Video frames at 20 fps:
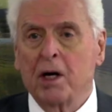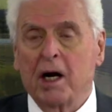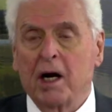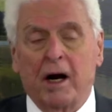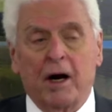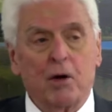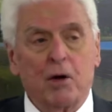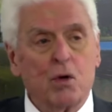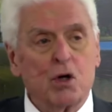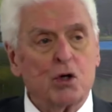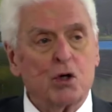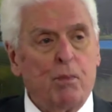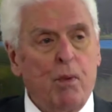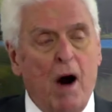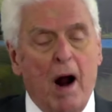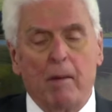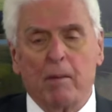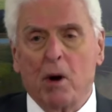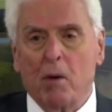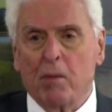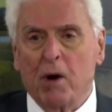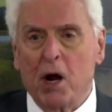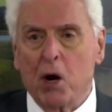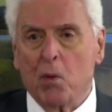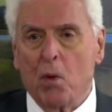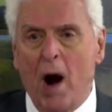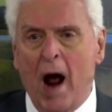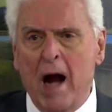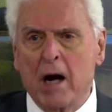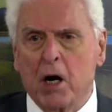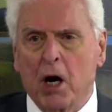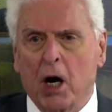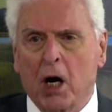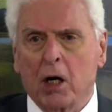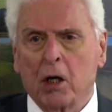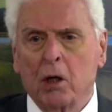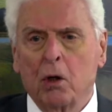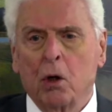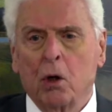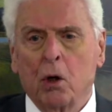and he was probably
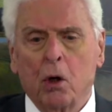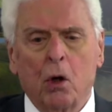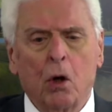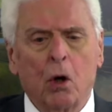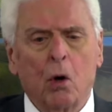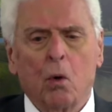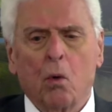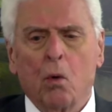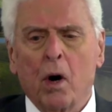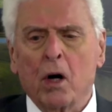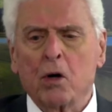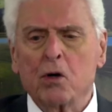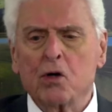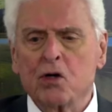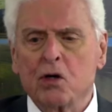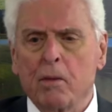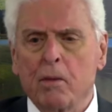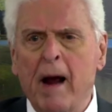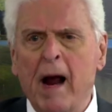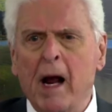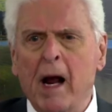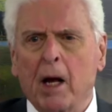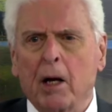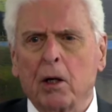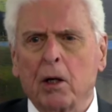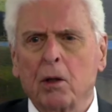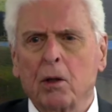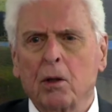writing, where's the man?